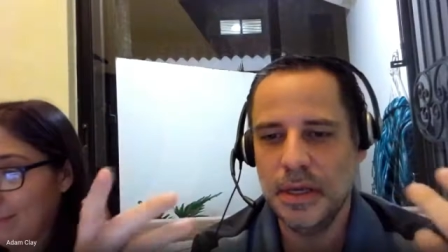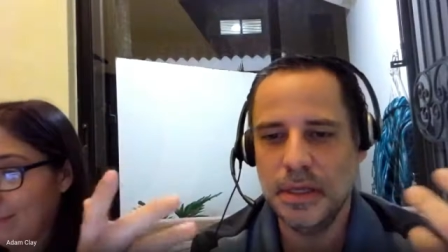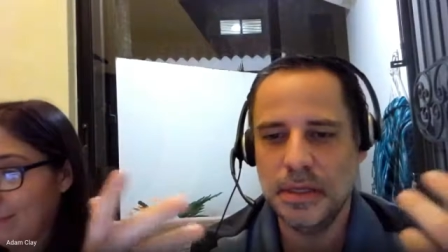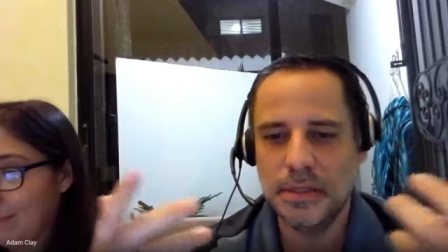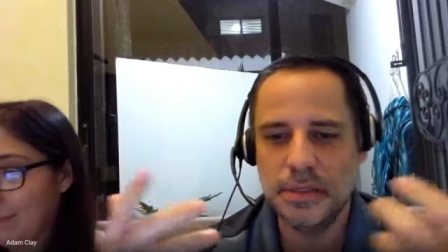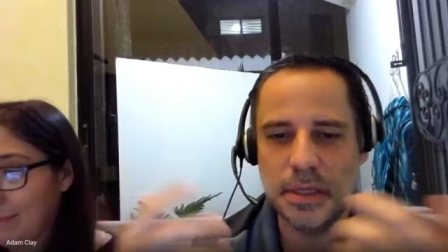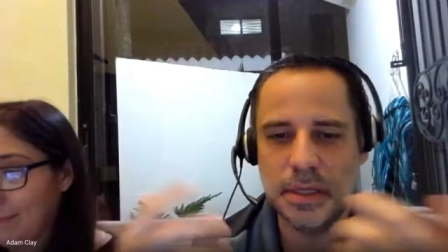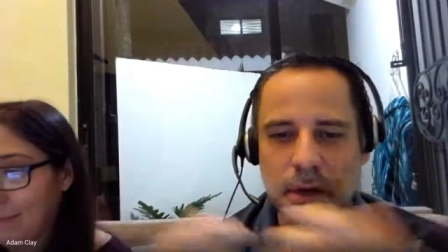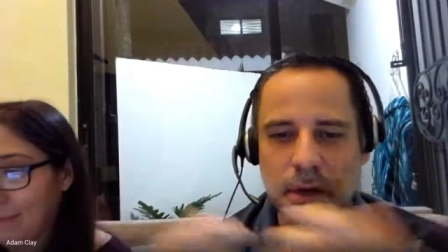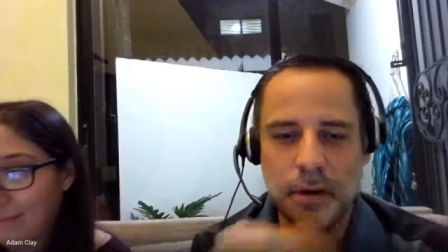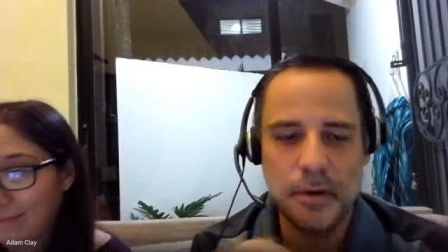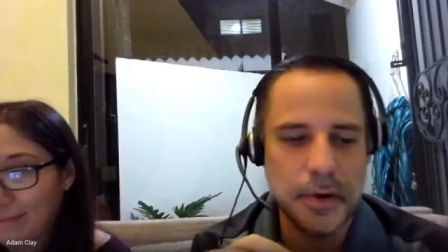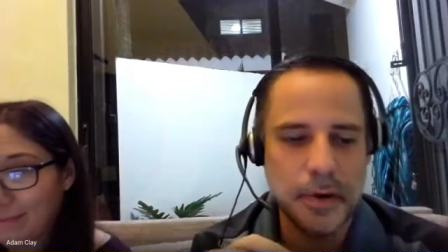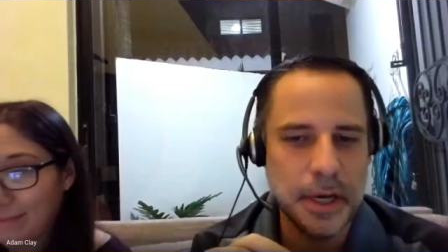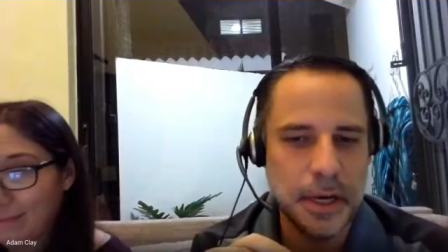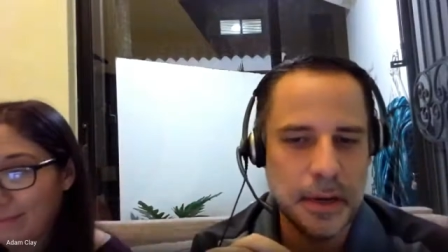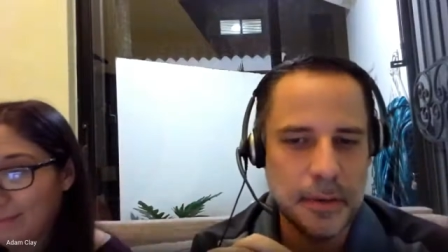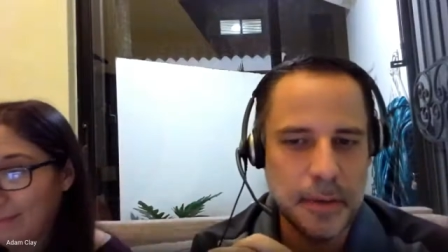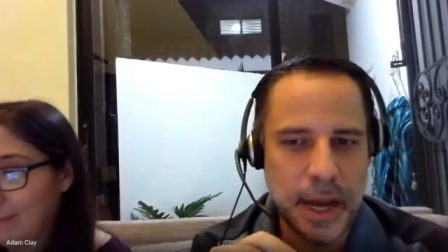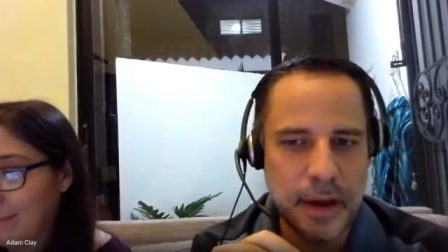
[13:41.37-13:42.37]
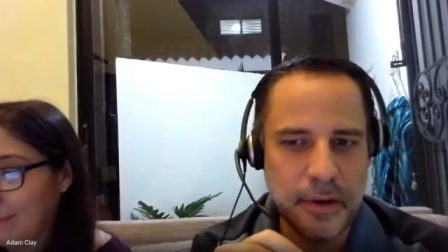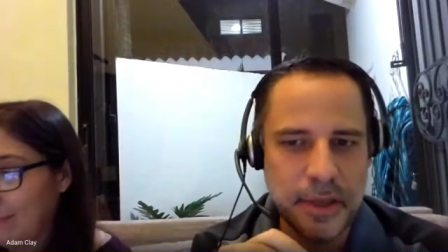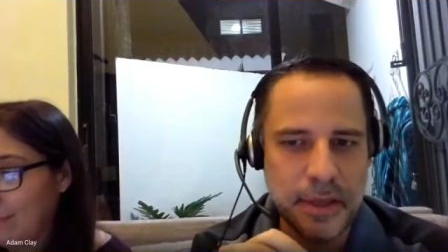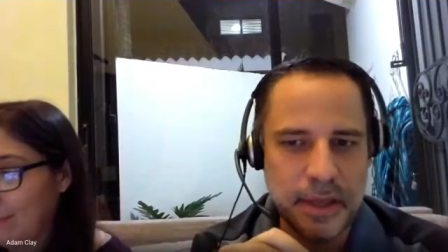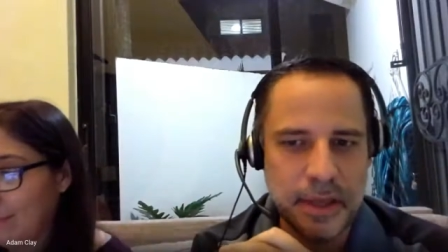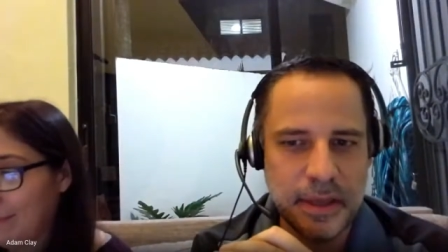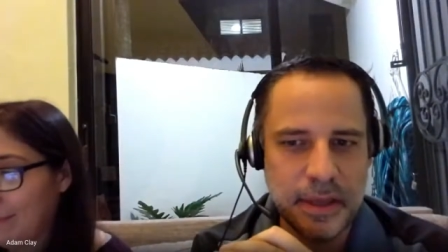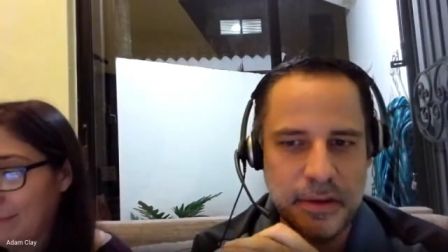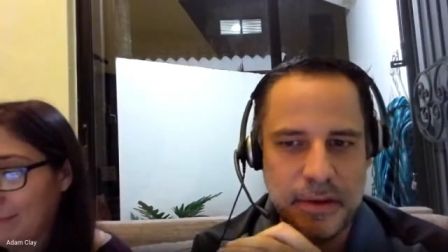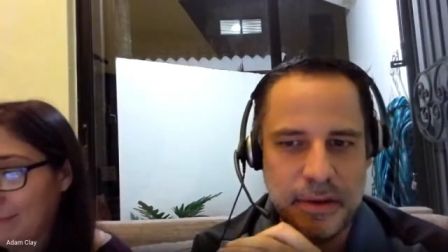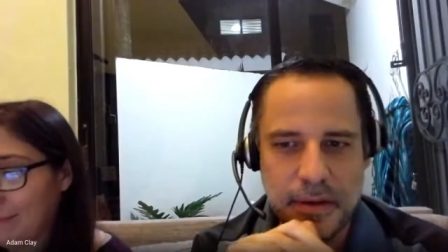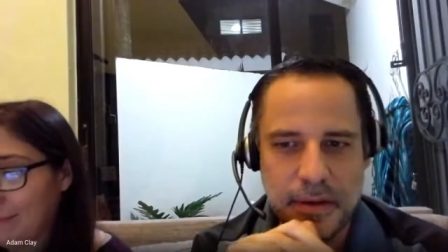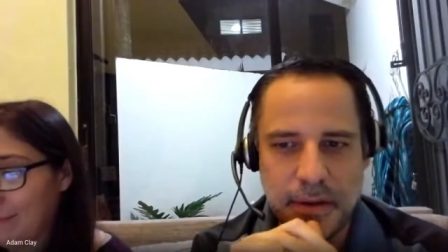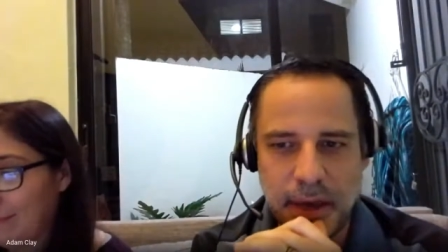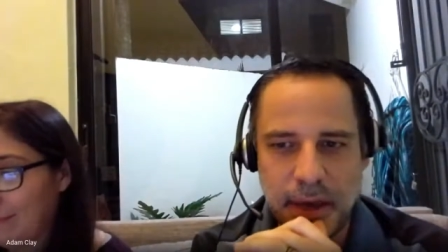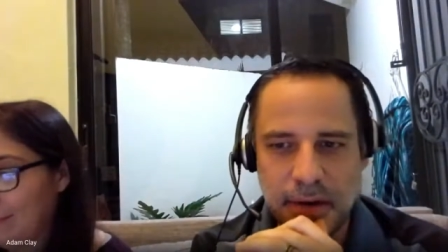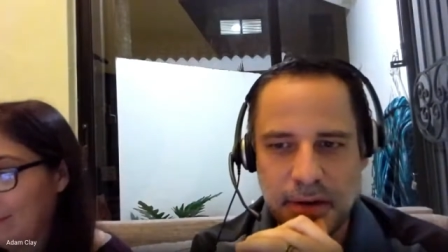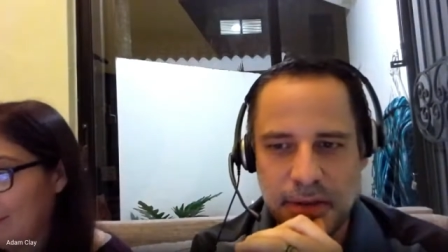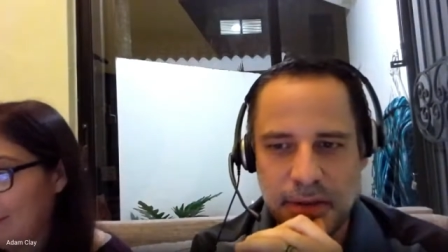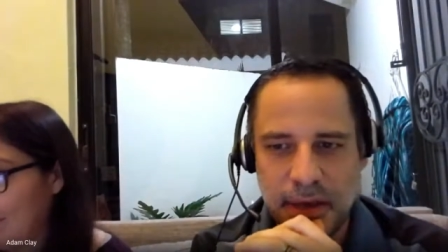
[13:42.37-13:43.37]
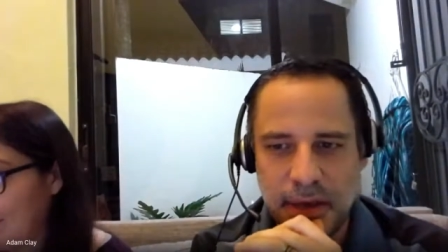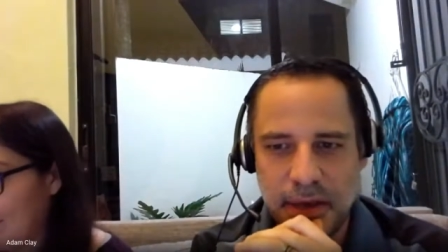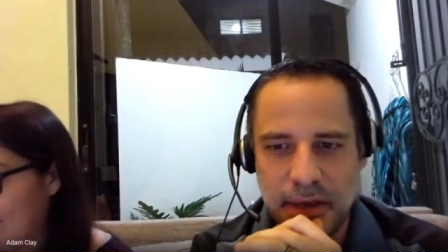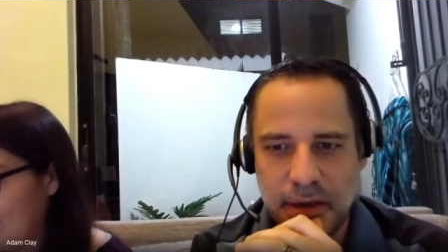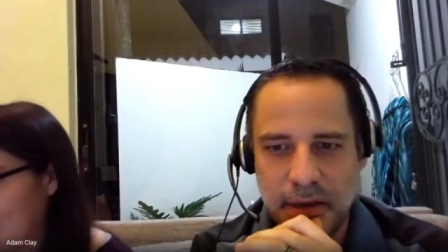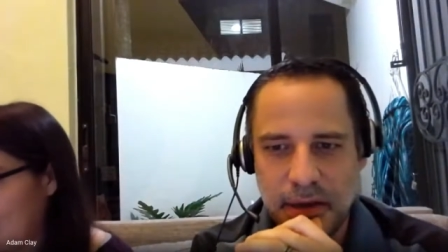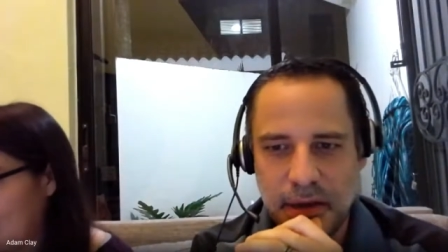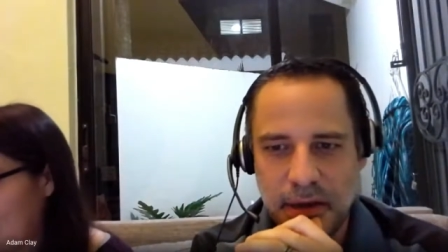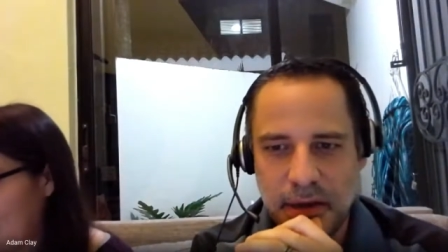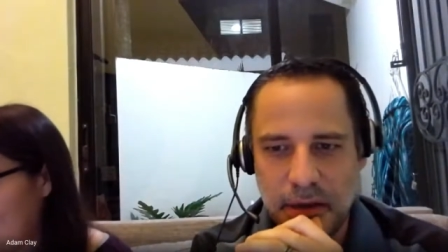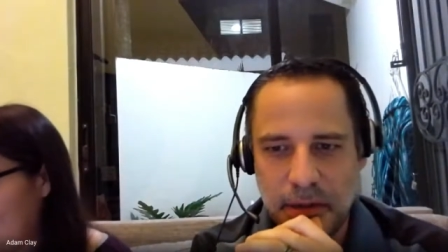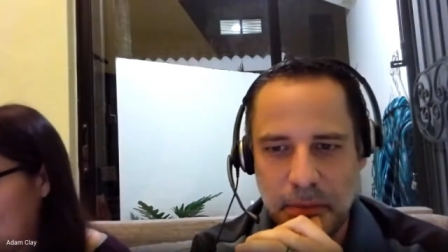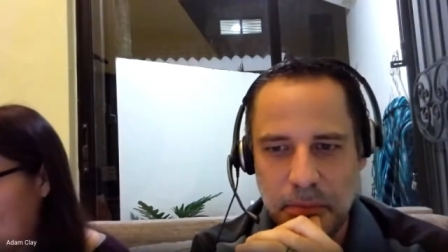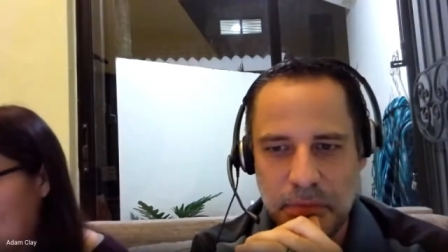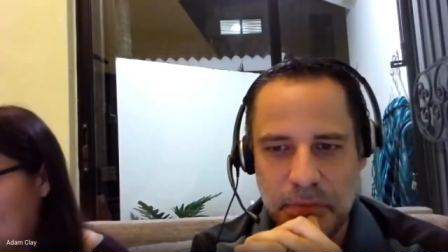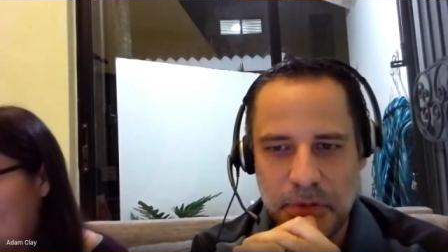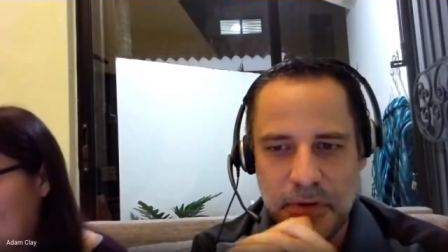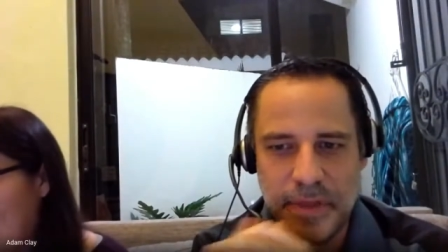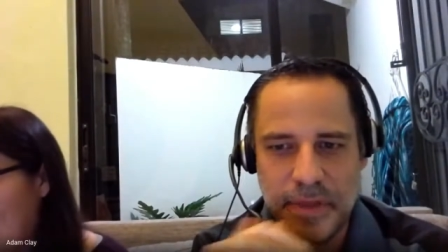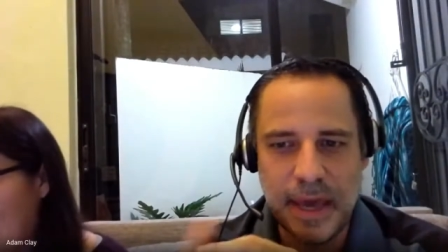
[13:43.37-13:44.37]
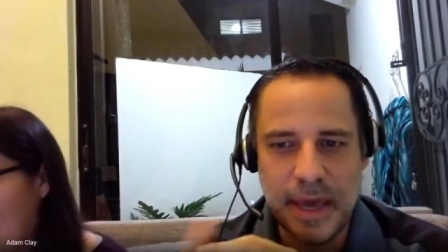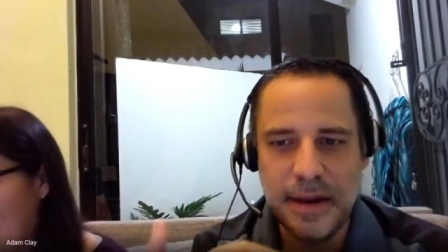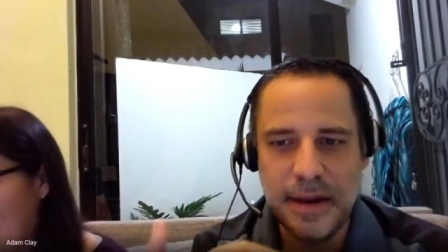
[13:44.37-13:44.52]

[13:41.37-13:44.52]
So how can they do that?